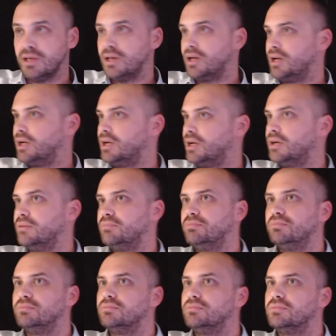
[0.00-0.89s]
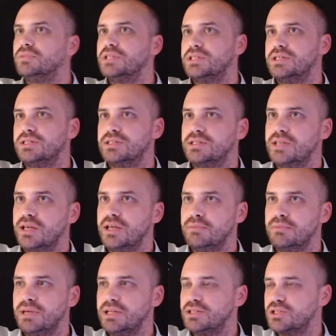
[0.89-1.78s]
Um, this is
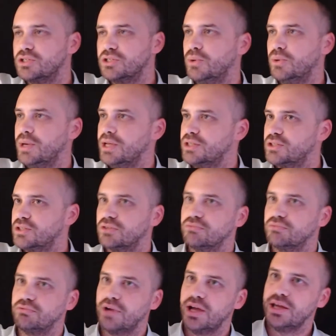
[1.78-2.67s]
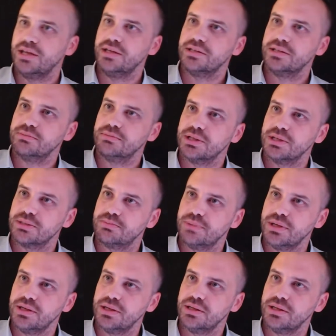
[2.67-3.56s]
centimeters squared, so the radius must
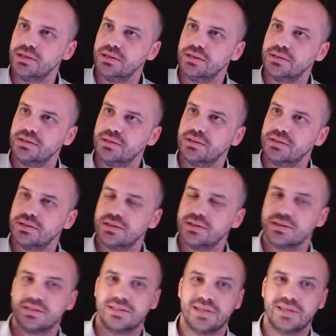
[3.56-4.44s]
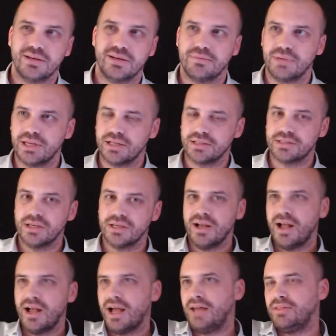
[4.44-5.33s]
be in centimeters.
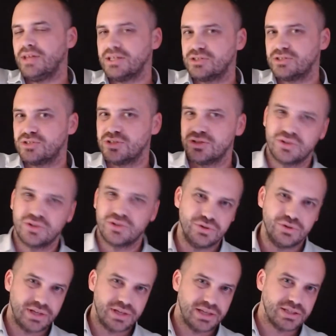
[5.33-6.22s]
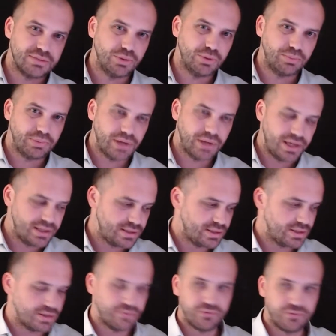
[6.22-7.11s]
And that's to two decimal
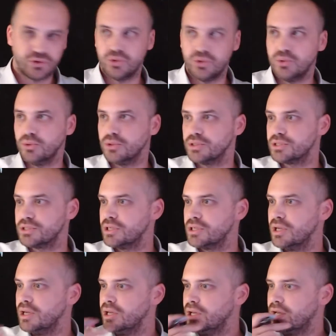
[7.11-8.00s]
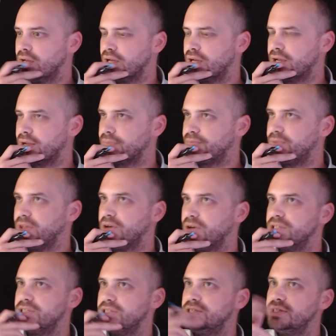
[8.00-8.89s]
places, of course. Um, now,
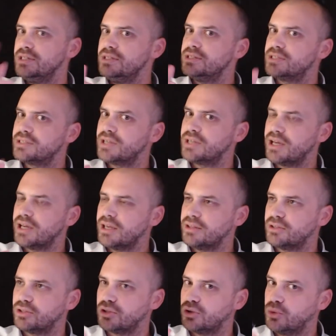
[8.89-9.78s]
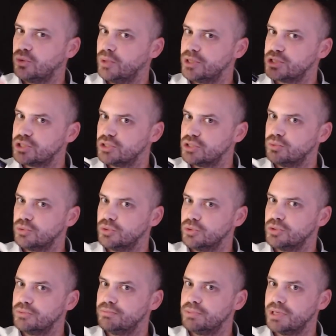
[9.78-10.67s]
I did say that the question
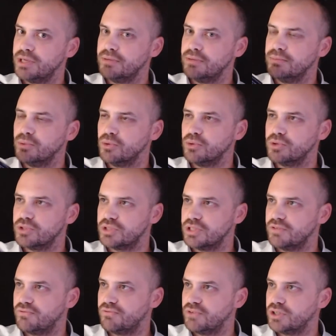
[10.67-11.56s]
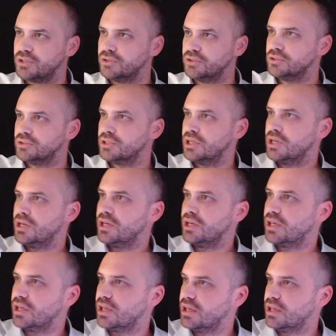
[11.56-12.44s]
would be more difficult
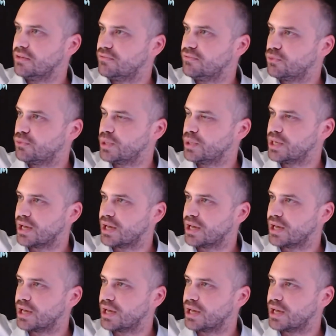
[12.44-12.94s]
if we